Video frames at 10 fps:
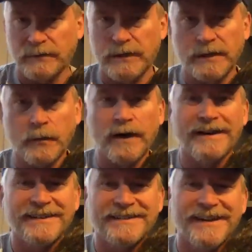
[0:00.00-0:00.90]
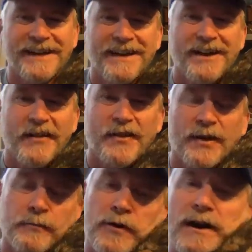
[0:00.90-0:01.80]
one was the
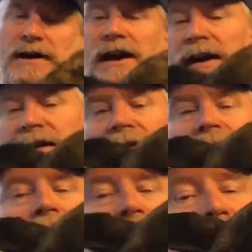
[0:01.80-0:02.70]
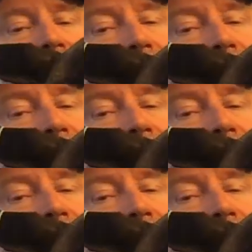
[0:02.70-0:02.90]
prong collar that you